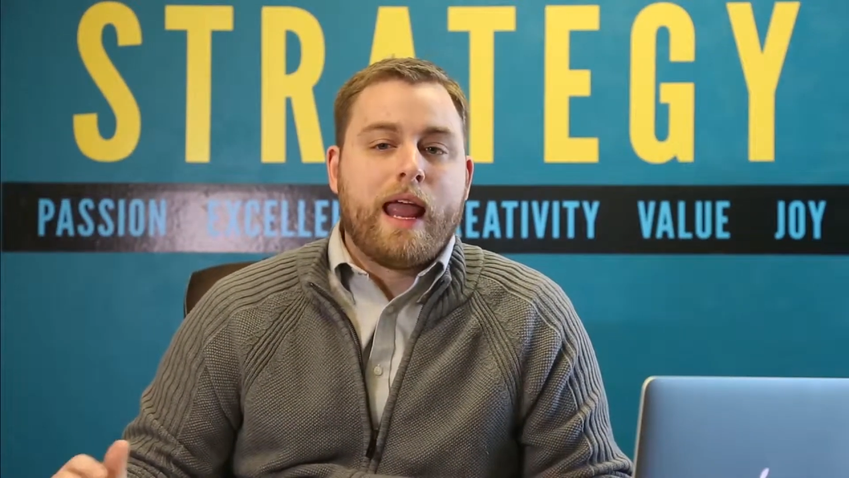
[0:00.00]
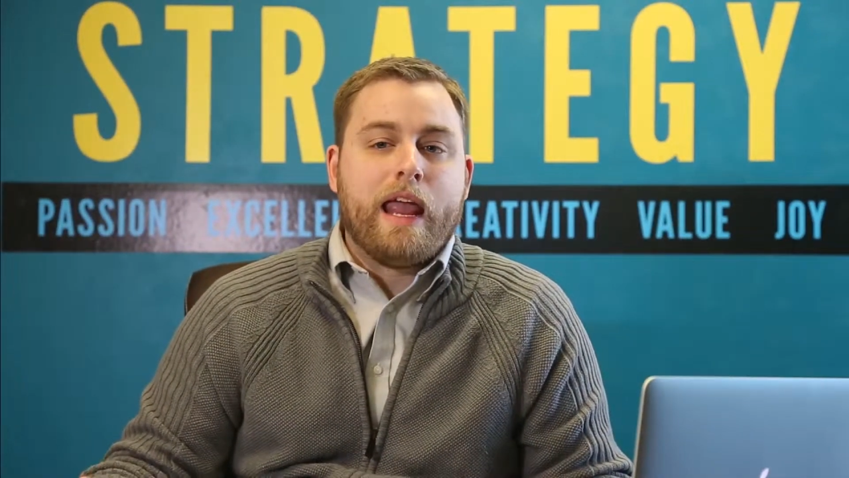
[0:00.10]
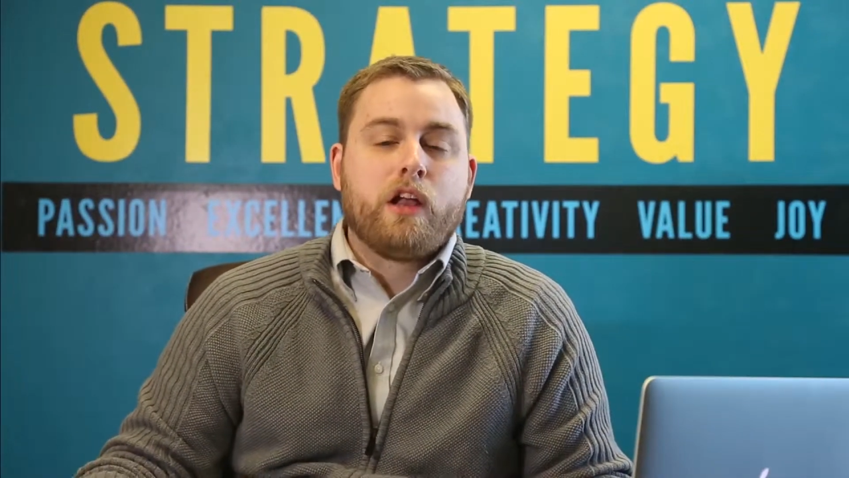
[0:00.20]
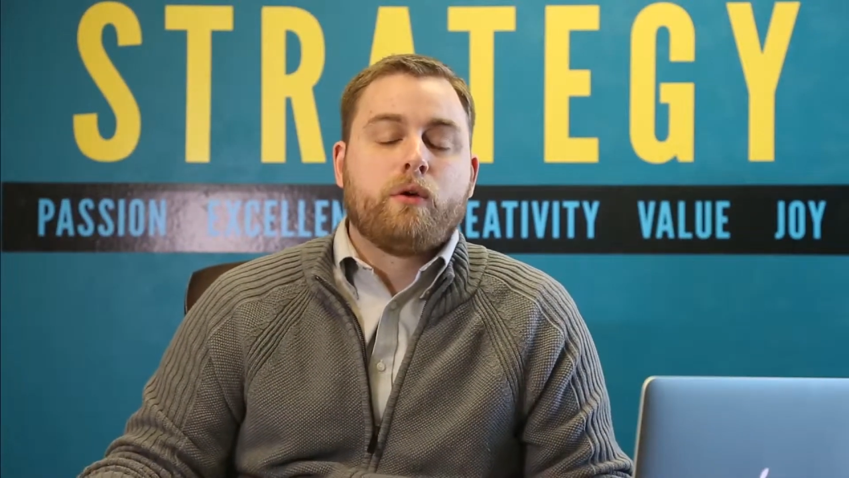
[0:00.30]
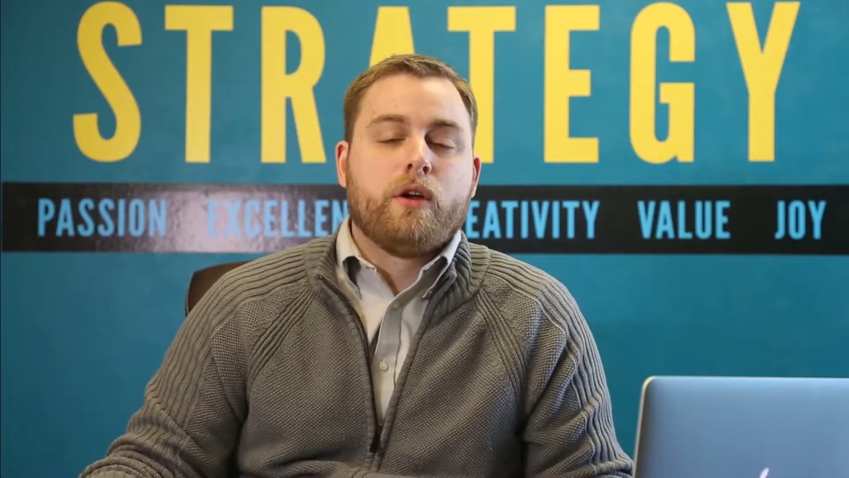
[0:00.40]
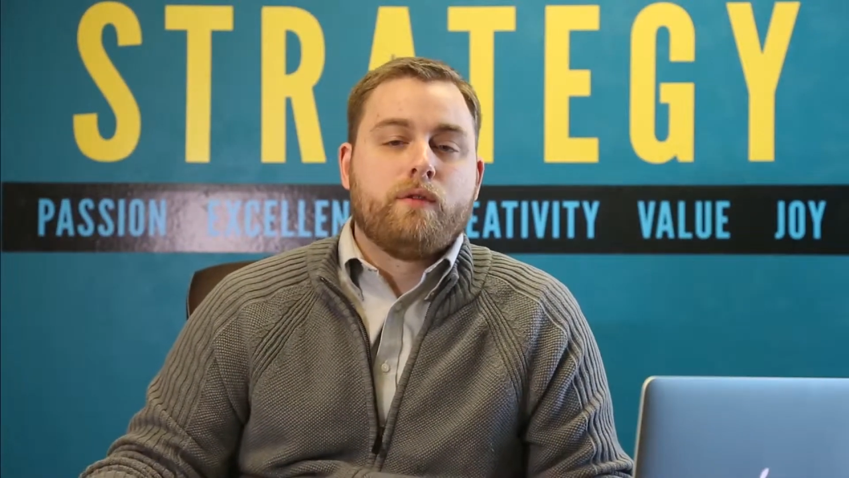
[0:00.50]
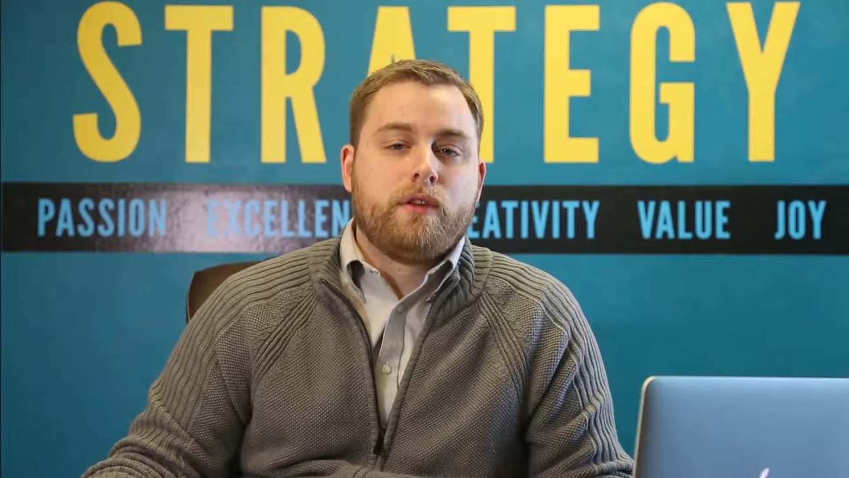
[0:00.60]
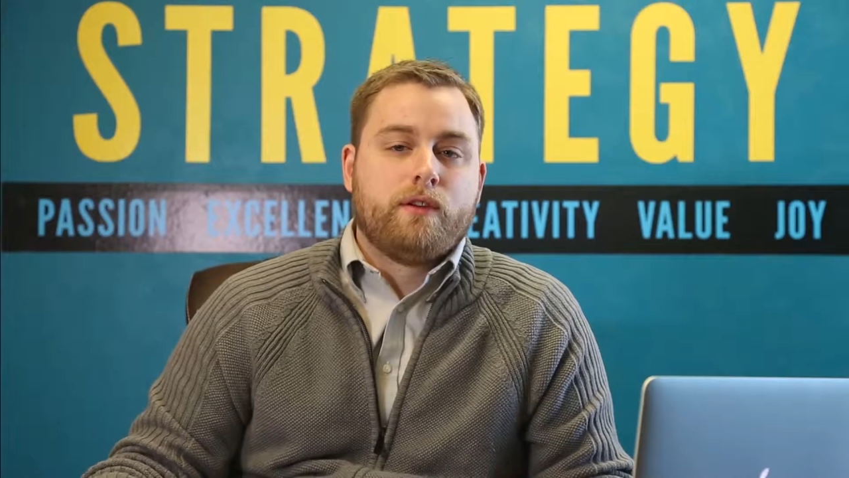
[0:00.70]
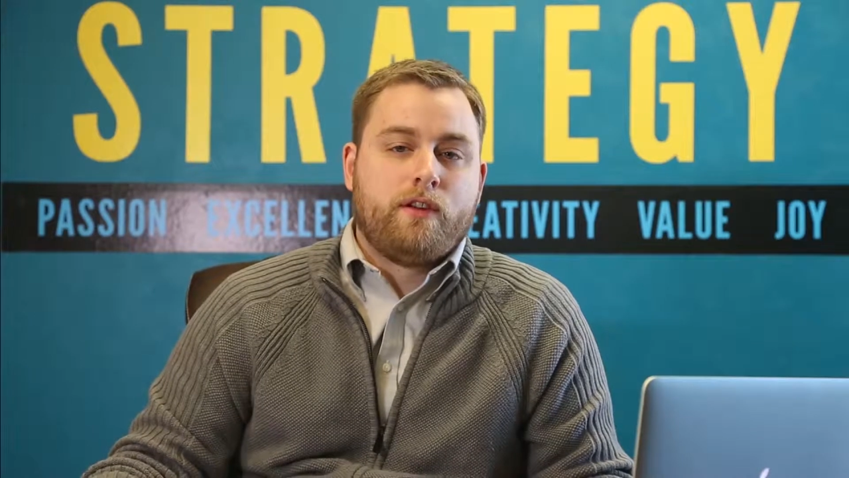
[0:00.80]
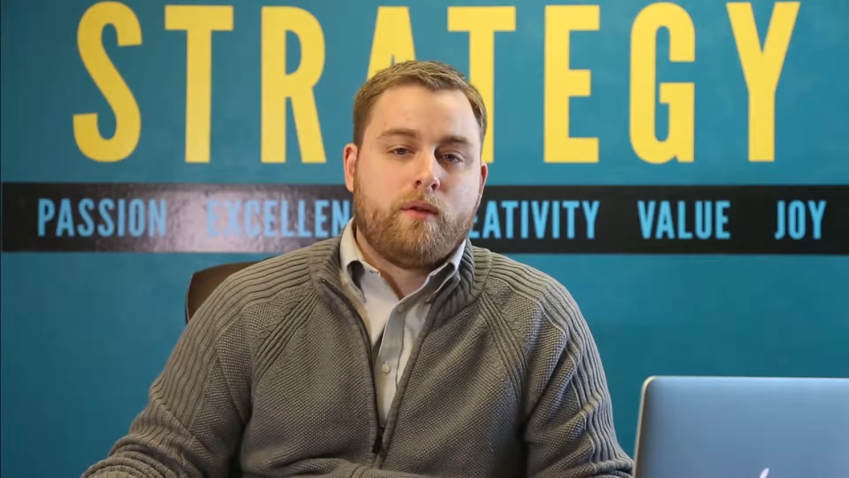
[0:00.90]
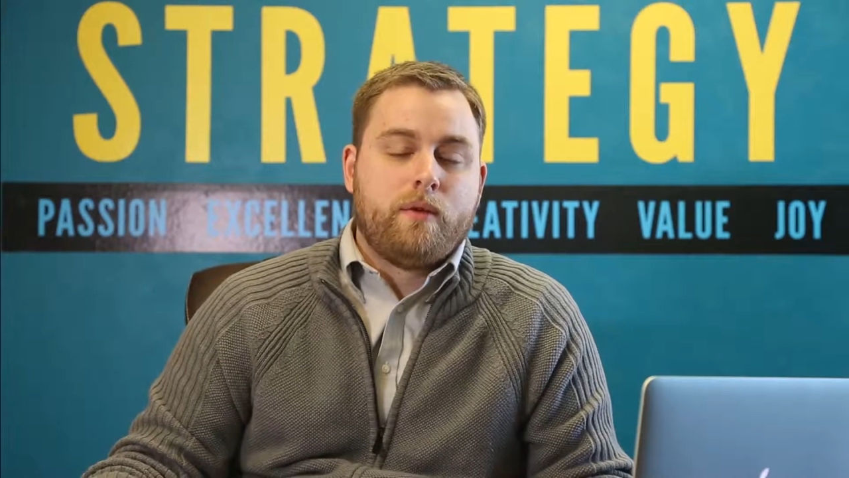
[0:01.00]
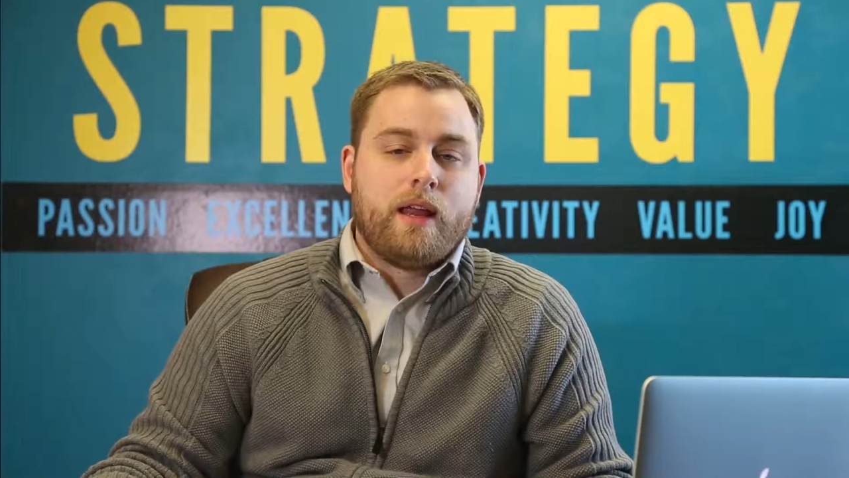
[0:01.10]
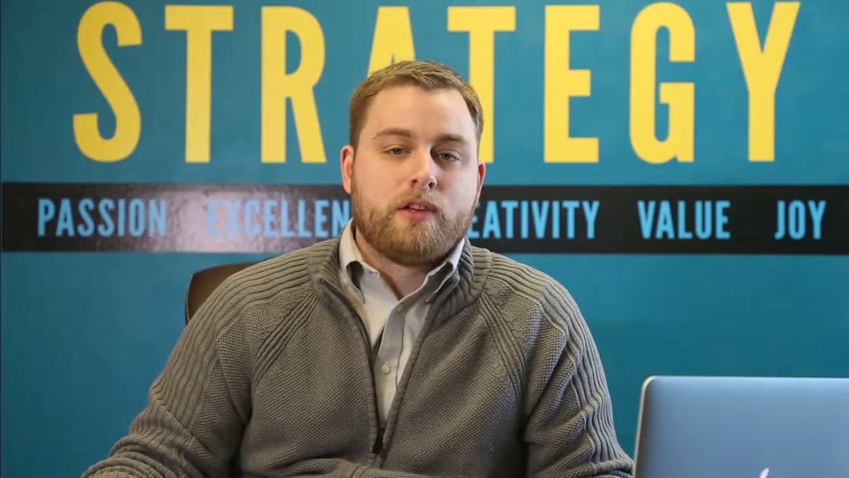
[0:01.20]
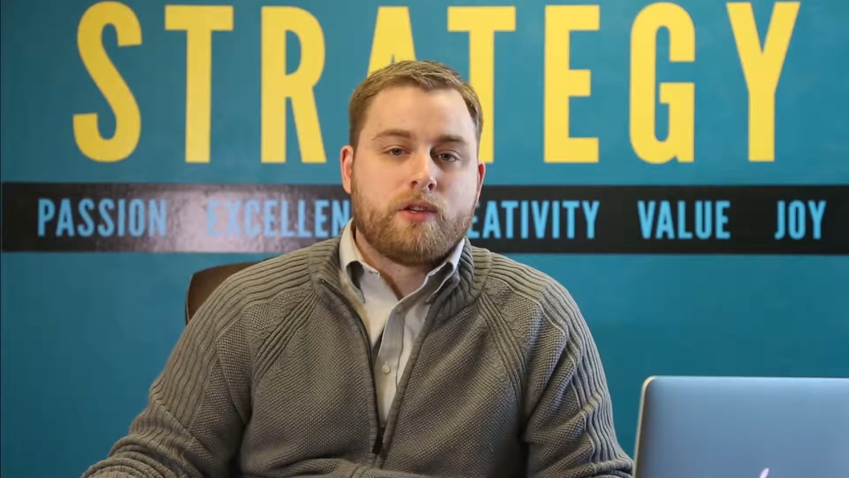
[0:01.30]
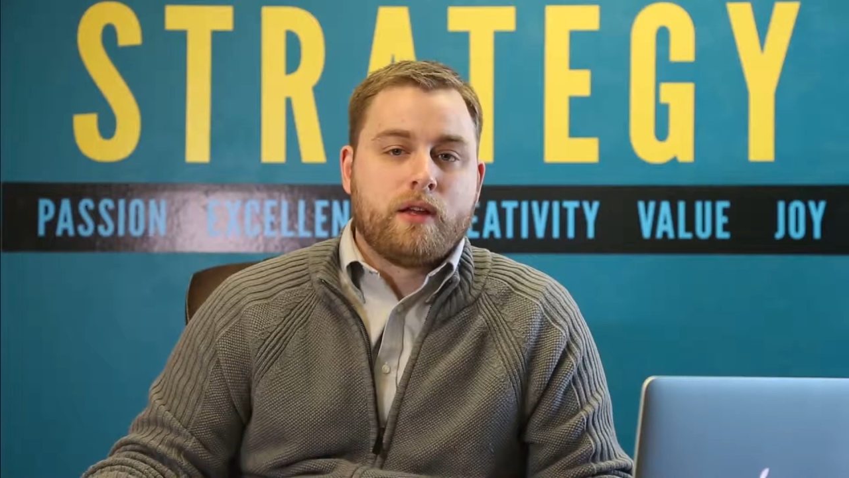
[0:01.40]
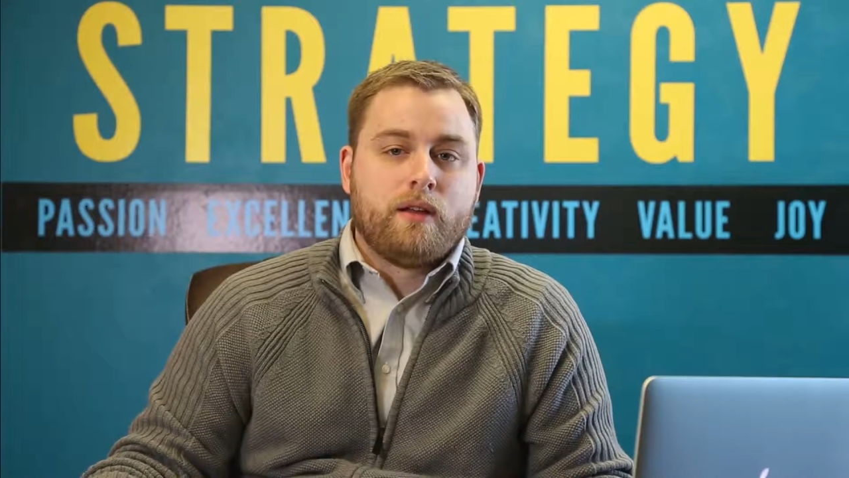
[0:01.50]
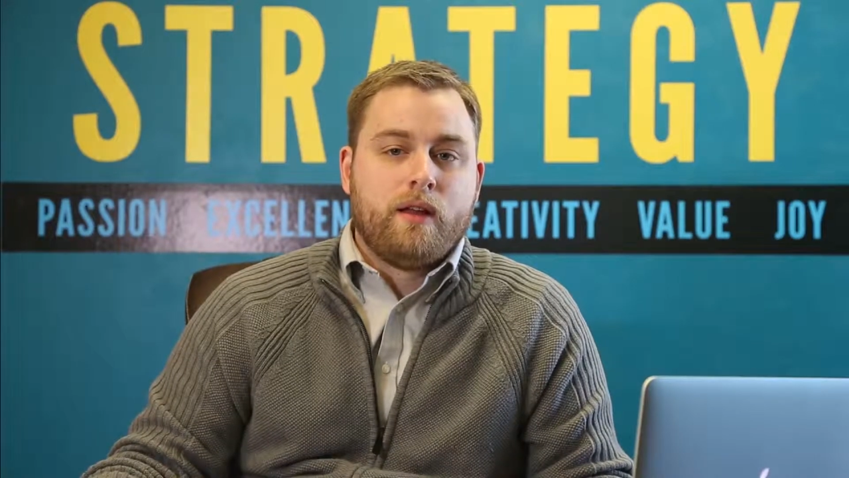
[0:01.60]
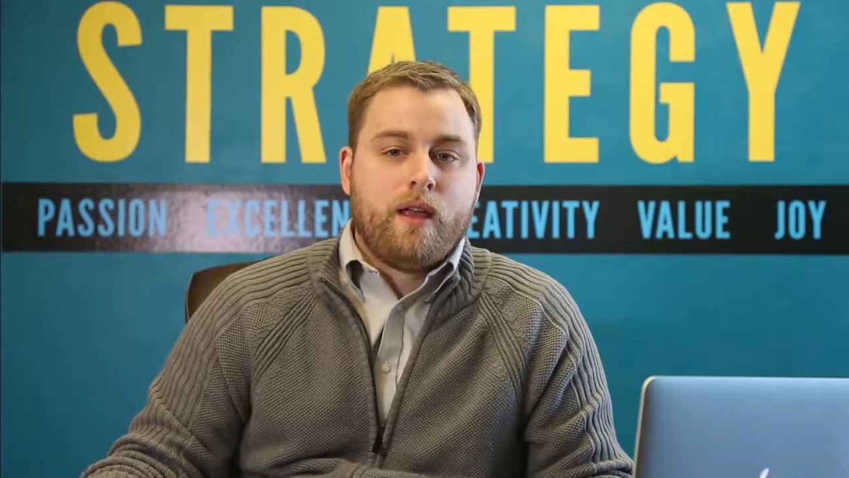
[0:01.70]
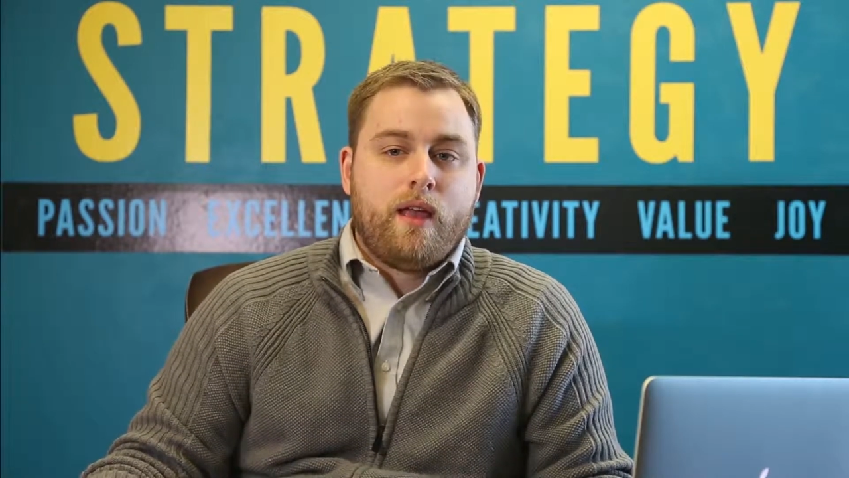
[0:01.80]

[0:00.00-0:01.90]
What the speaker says: angry over their termination